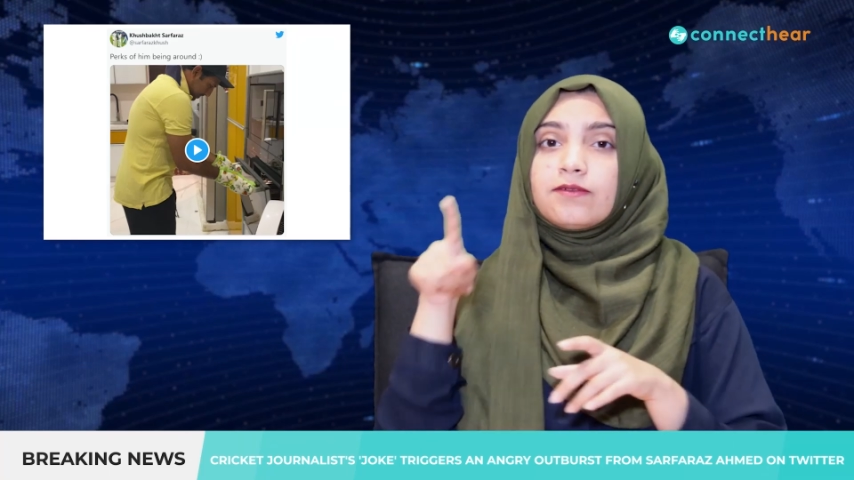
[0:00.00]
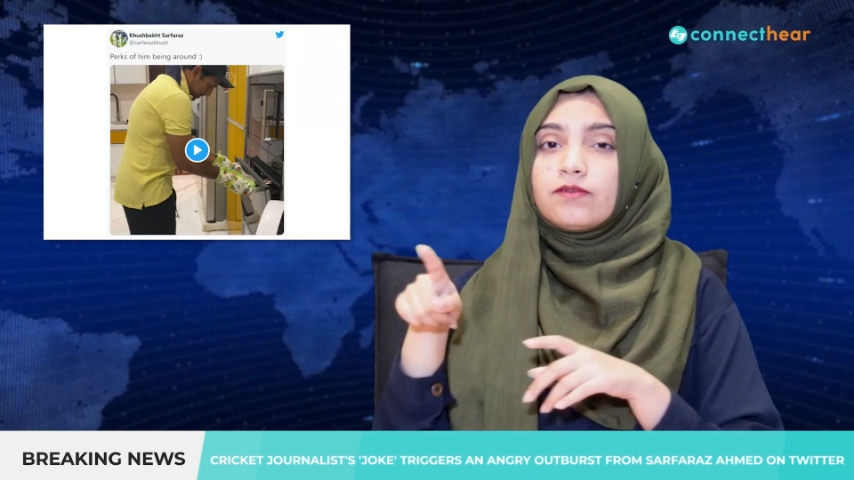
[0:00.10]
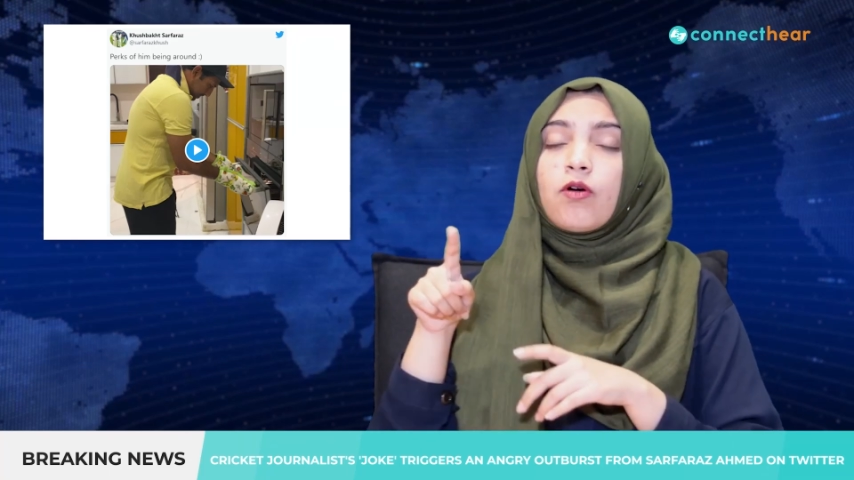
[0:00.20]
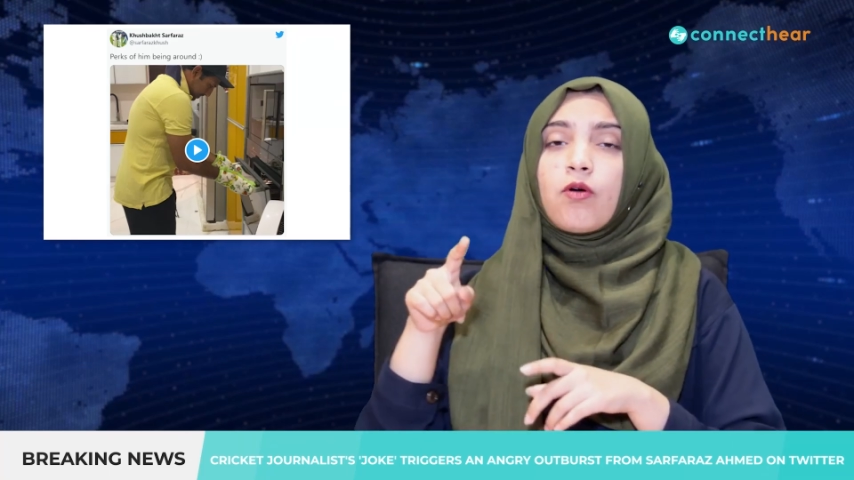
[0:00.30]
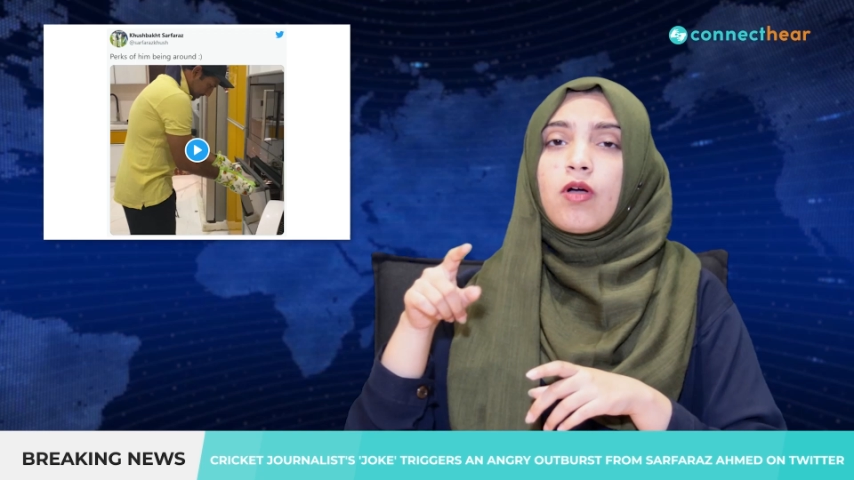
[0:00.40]

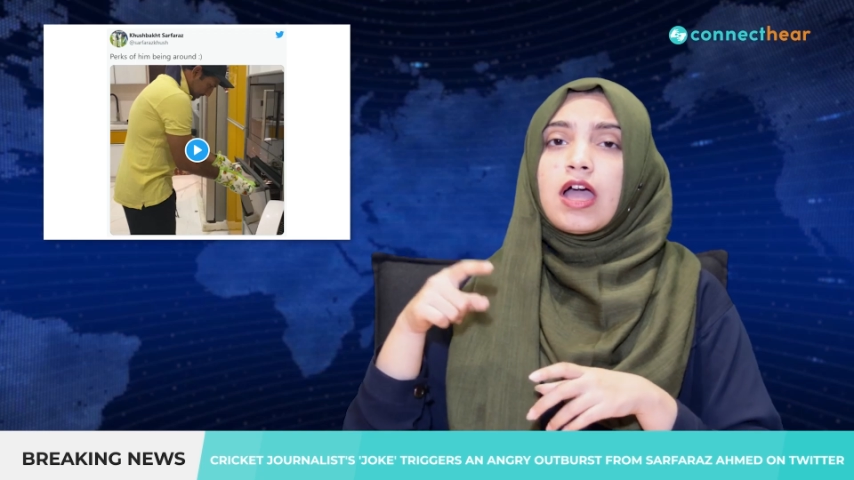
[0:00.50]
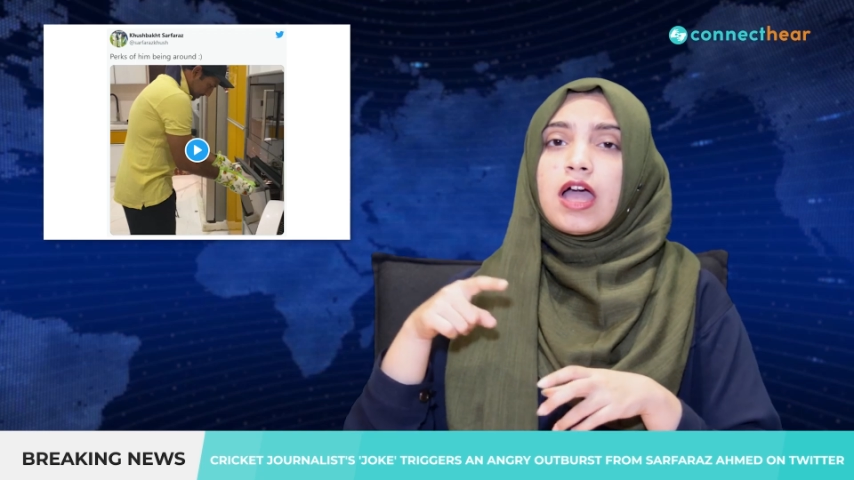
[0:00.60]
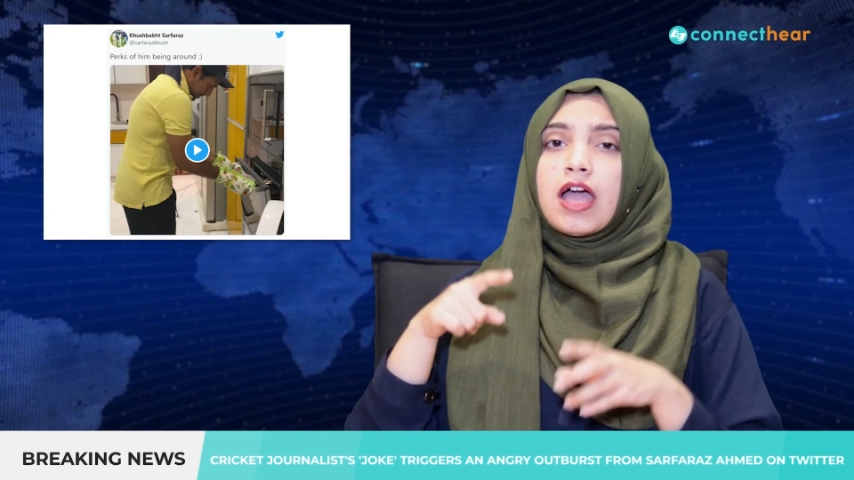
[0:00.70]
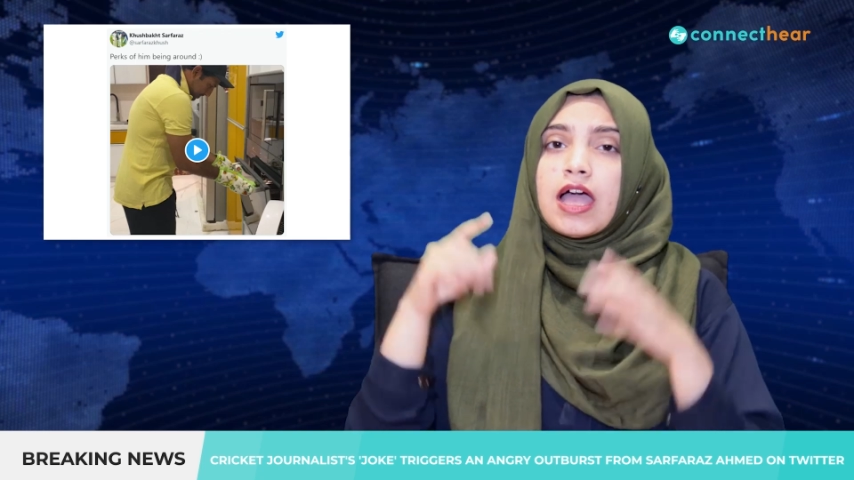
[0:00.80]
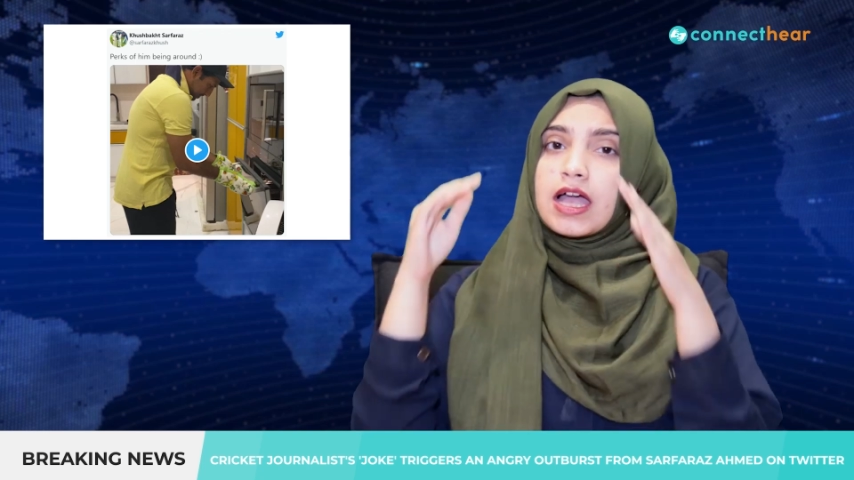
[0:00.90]
came back
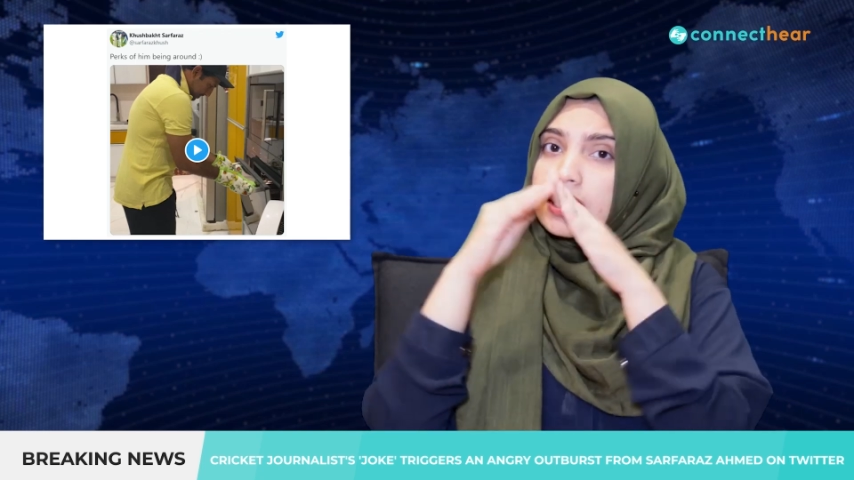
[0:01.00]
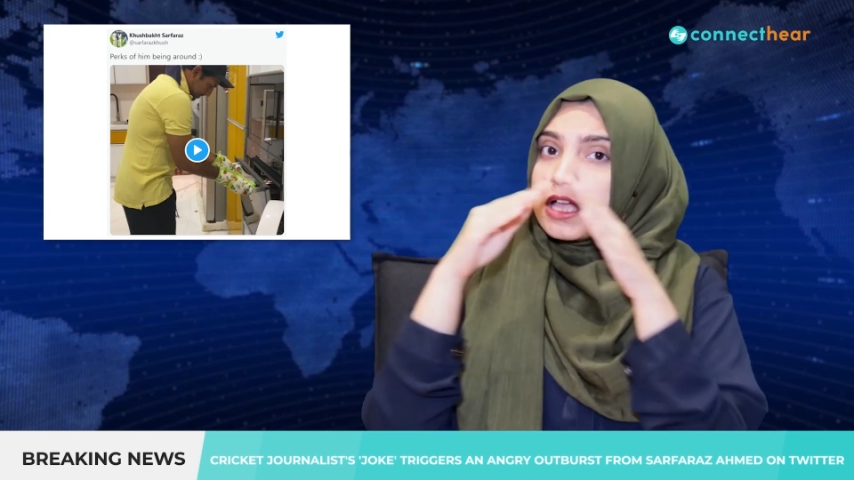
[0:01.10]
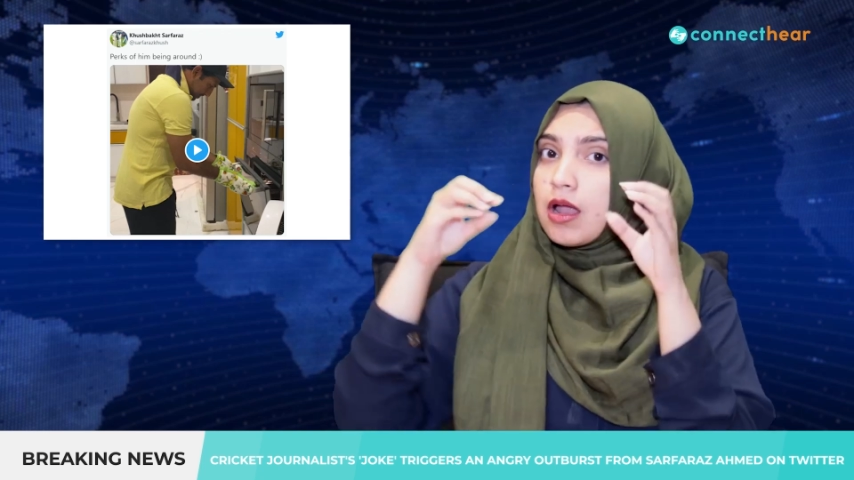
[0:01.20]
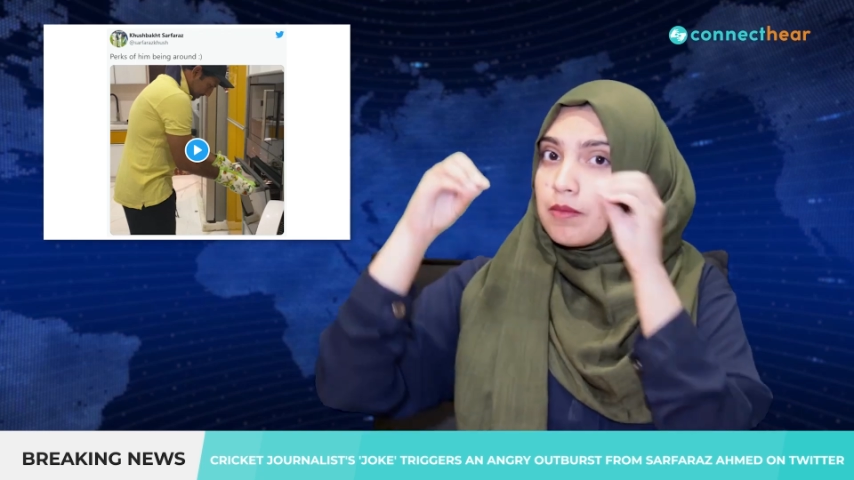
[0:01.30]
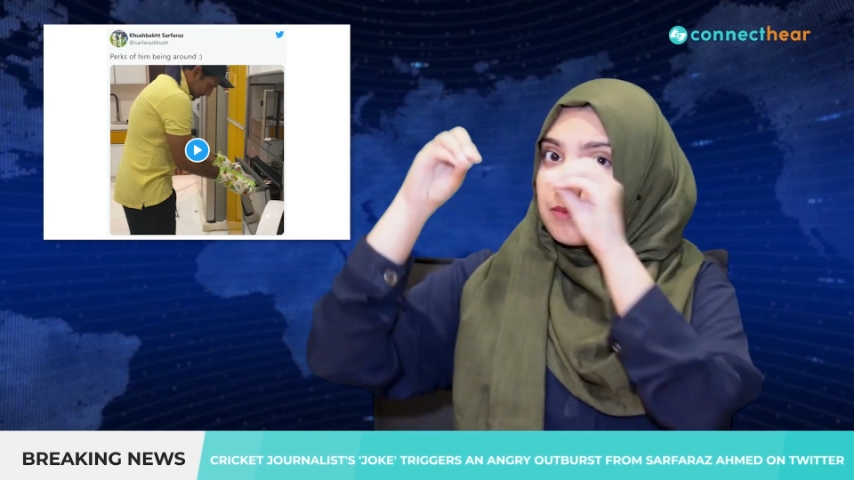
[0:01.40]
home, Bhabi,"